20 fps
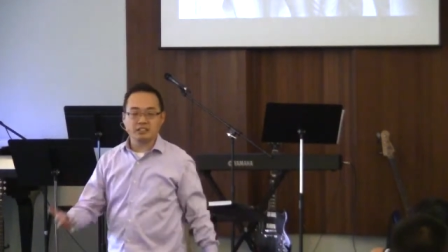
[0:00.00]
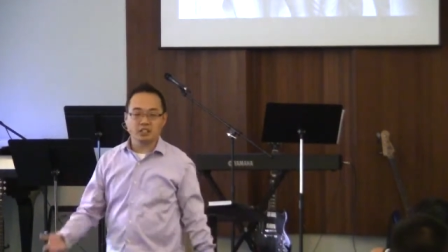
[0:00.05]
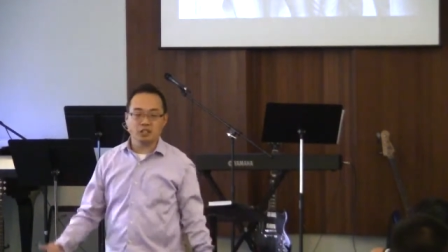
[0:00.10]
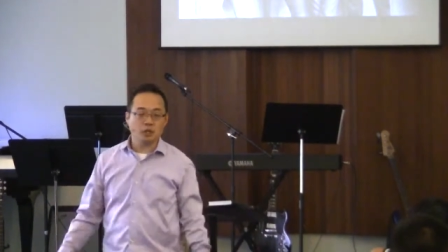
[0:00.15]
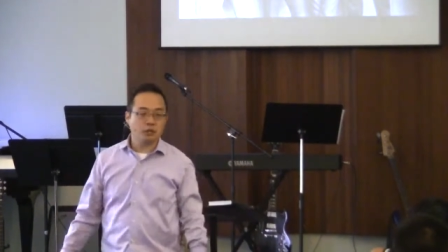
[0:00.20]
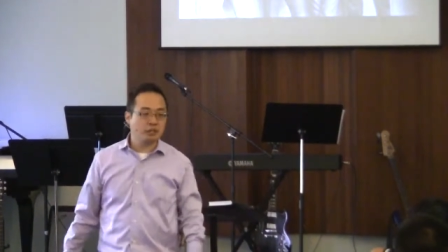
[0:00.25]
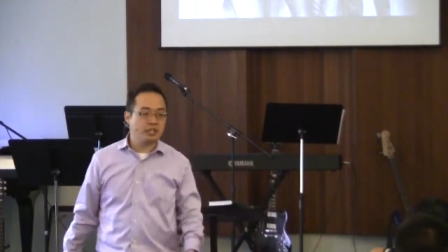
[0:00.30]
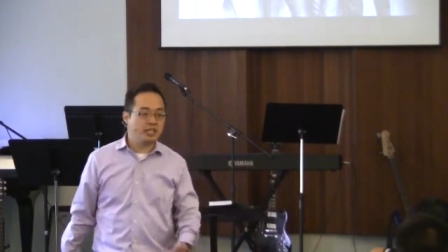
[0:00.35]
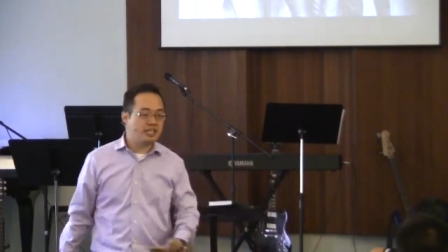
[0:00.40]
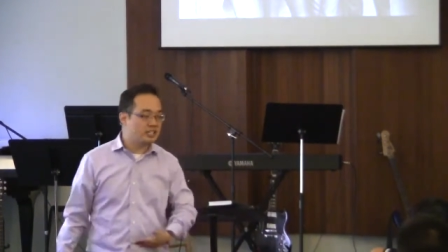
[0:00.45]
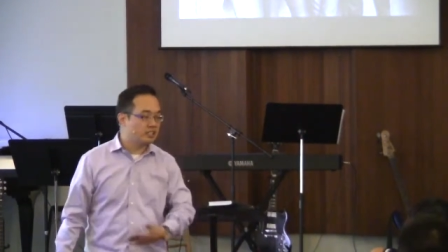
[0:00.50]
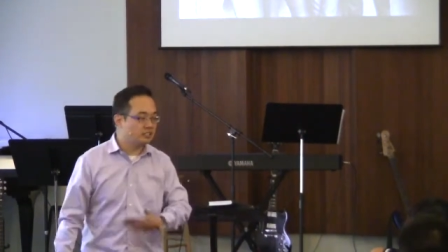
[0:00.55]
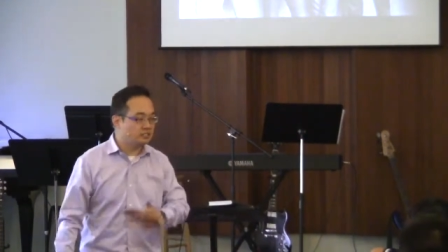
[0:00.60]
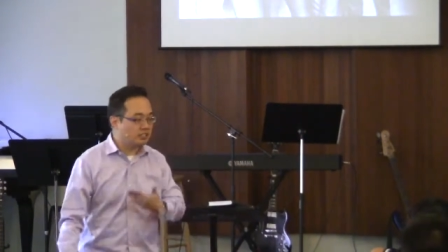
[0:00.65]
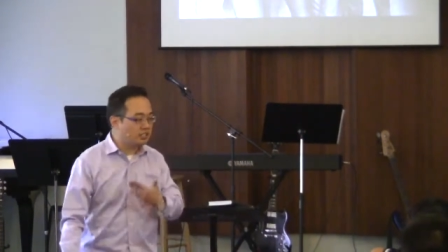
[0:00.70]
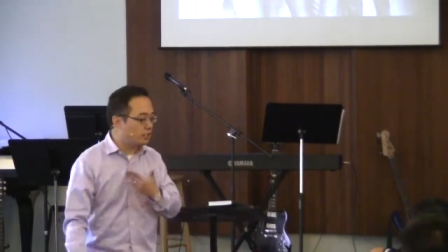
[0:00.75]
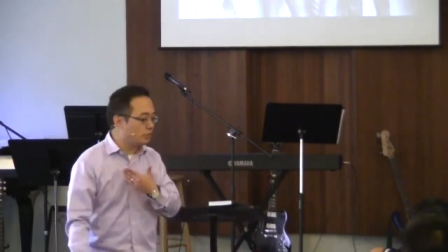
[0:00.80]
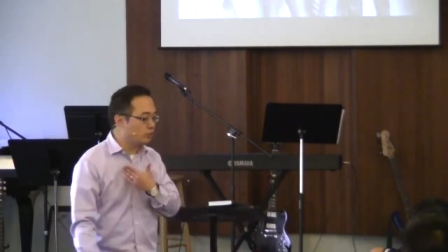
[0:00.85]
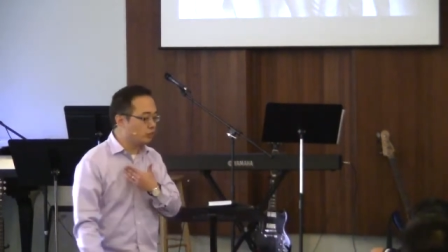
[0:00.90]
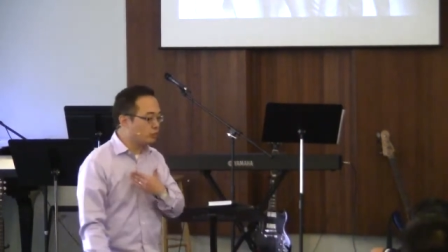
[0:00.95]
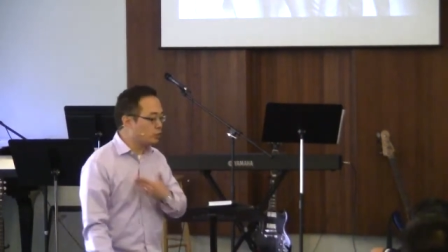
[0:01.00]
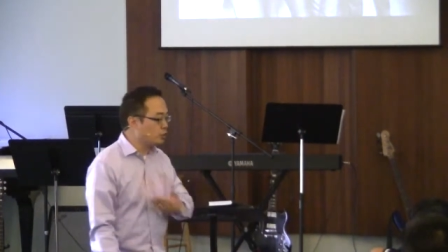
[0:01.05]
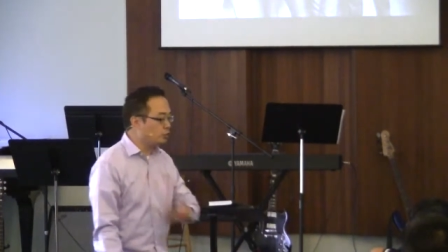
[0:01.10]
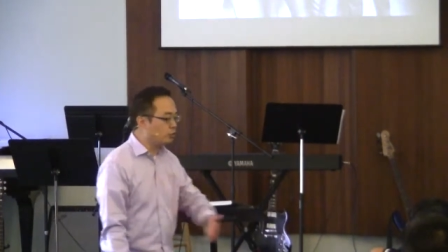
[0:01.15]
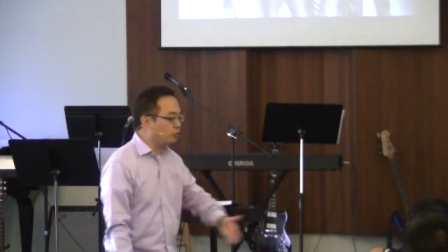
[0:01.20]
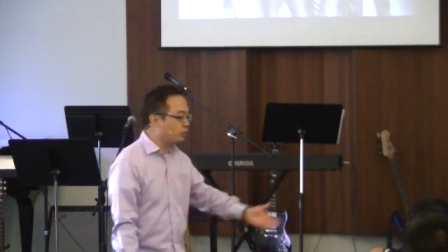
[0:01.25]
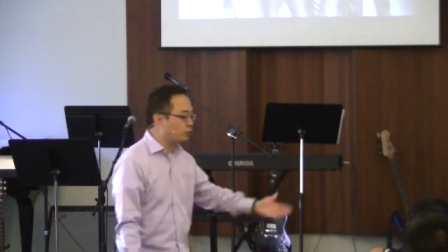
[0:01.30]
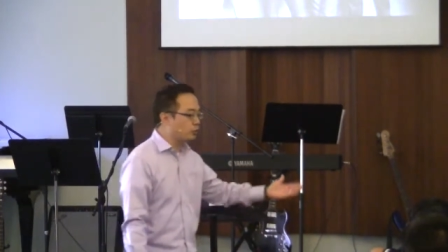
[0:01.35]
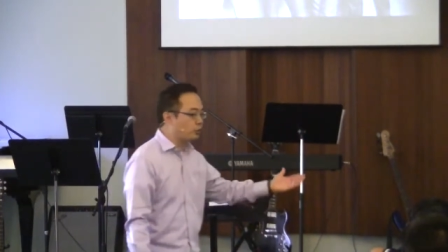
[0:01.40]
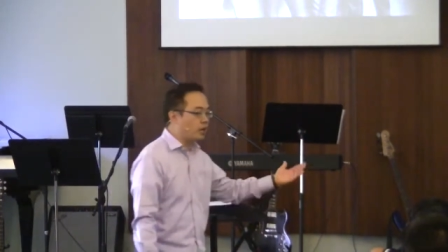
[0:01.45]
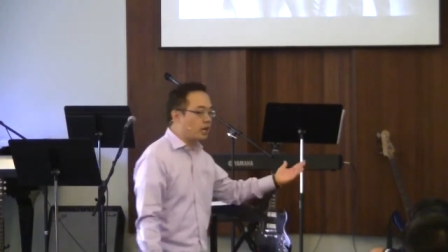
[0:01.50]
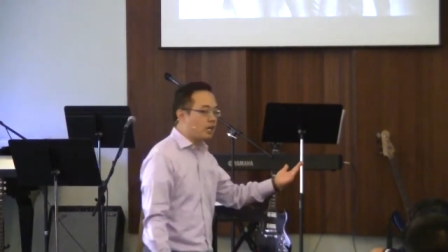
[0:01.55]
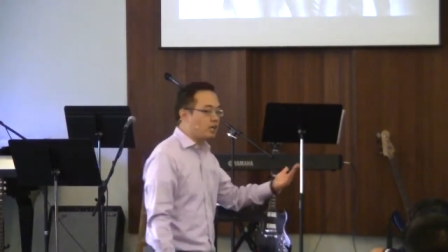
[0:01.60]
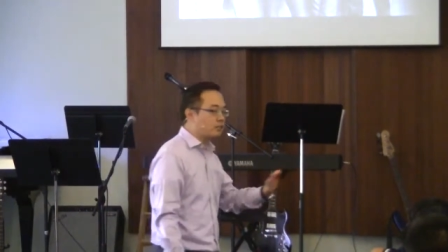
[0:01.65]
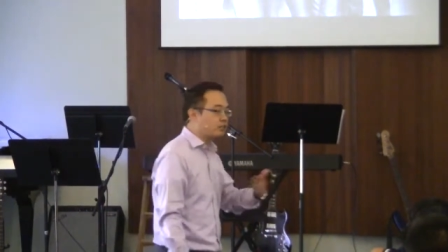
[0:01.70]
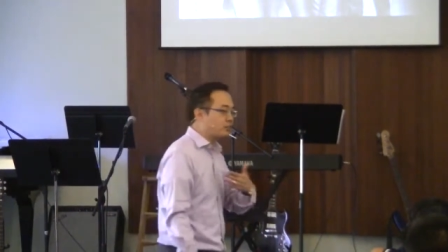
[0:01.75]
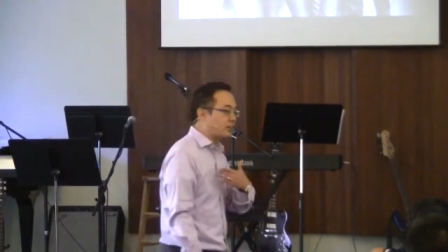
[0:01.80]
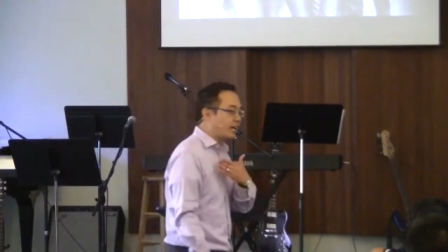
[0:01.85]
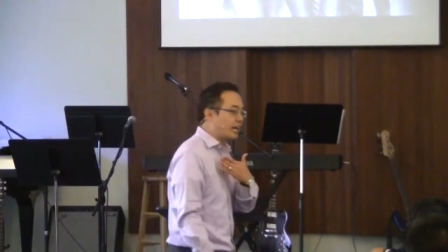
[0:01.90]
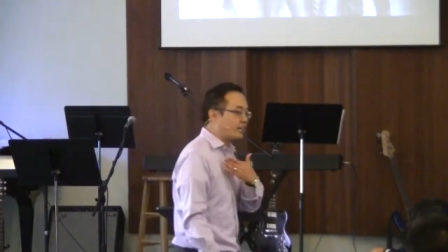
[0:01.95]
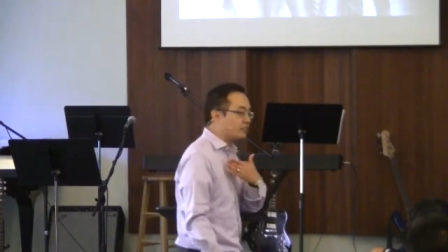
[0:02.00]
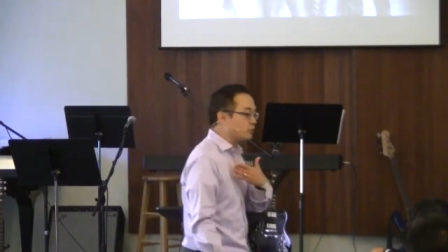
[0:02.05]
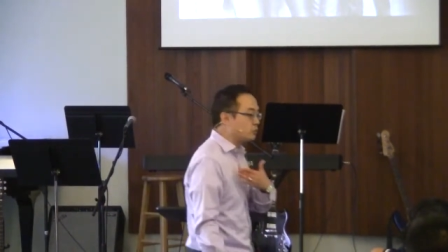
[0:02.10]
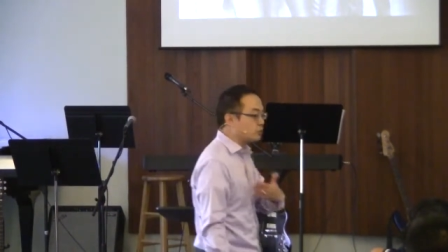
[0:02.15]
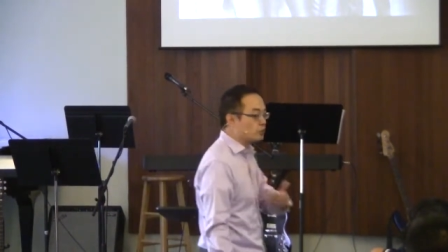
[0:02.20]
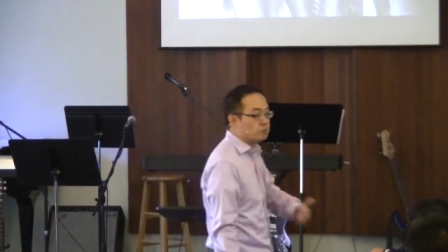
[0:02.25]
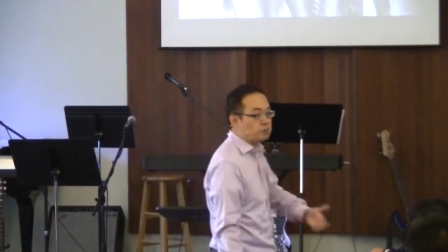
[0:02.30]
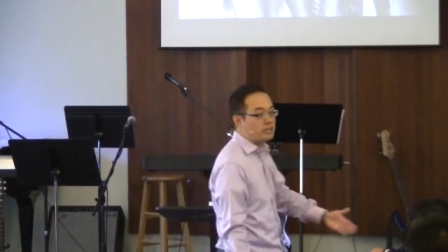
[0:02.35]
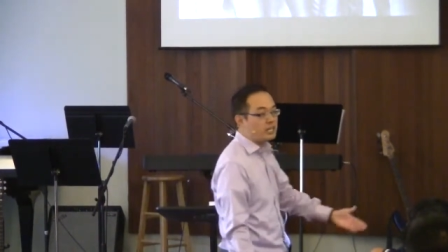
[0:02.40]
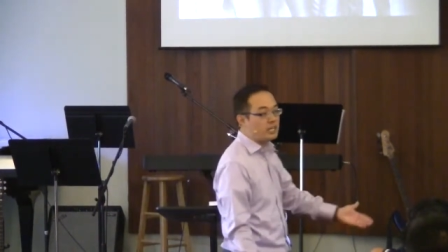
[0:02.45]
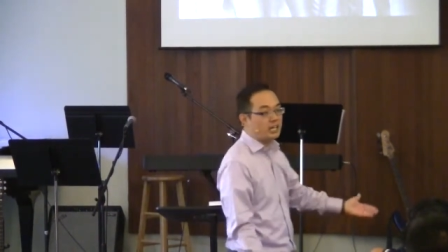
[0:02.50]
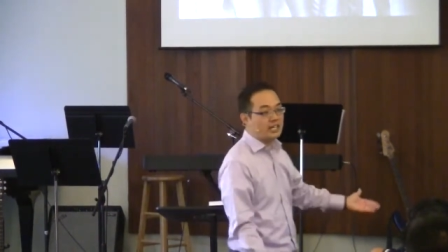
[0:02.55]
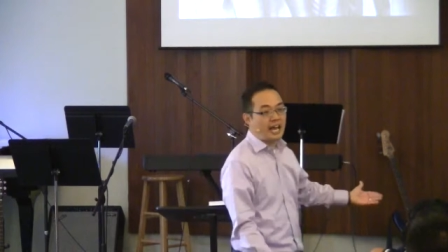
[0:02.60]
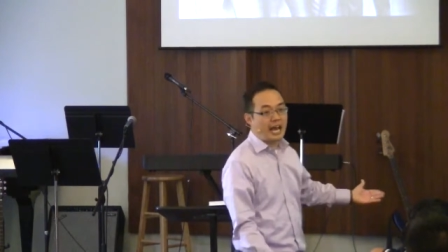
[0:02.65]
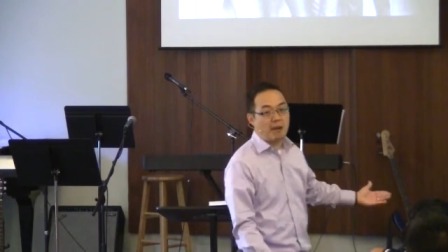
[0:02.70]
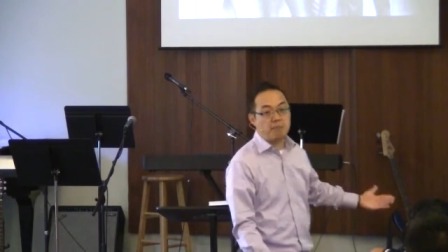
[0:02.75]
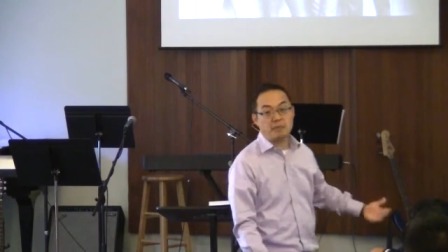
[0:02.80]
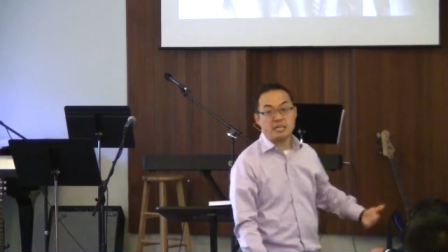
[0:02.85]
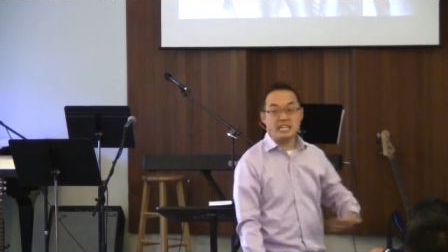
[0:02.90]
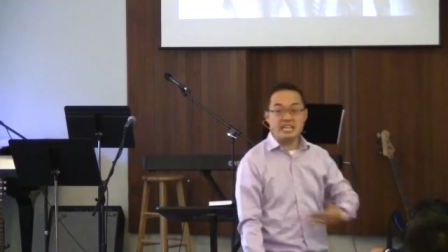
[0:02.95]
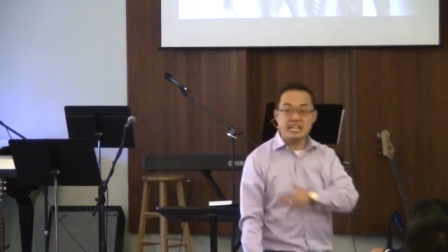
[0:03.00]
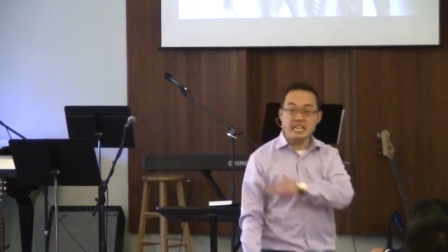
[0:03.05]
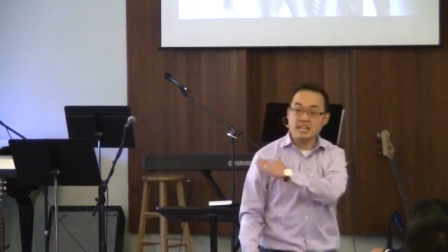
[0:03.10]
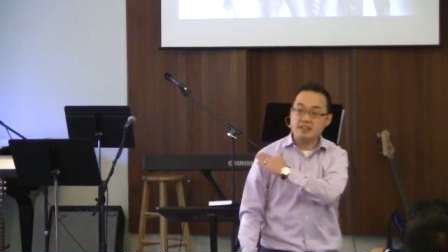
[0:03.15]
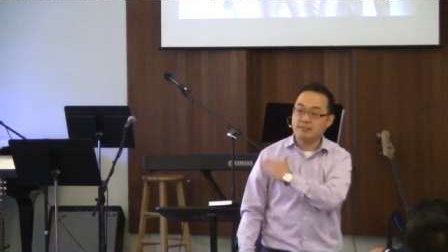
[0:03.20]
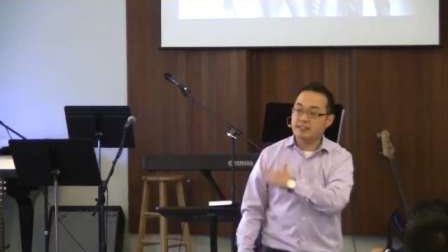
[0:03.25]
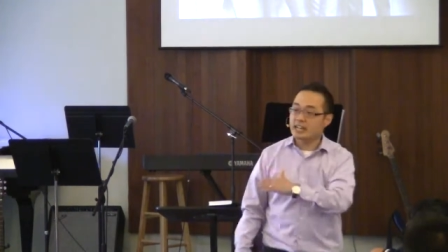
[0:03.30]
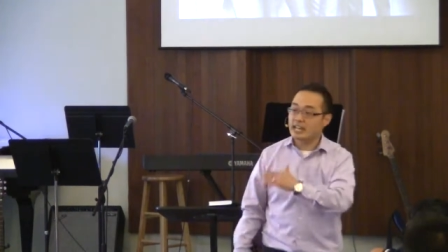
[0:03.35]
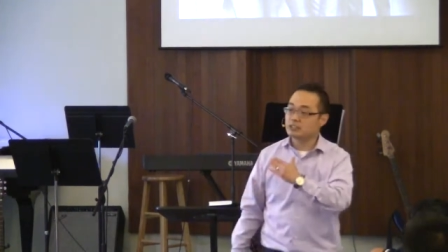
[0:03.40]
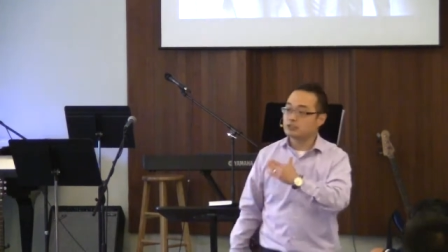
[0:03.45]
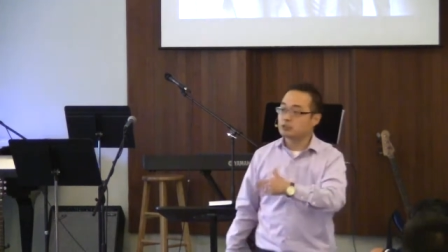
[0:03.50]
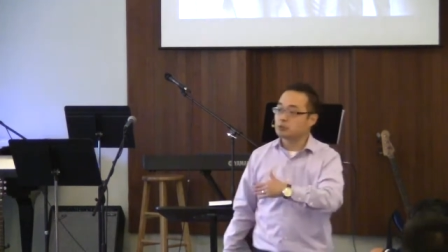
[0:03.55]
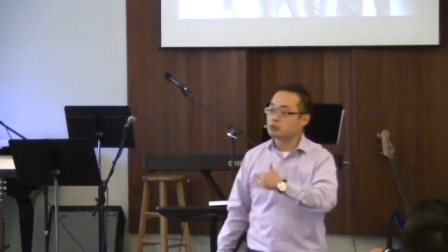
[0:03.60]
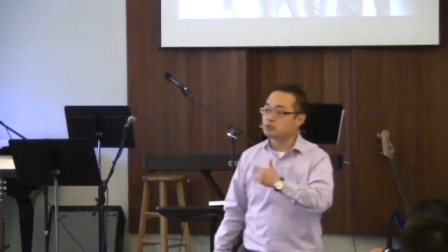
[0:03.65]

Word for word: you know, he continued to use the drugs and to be unhappy even as he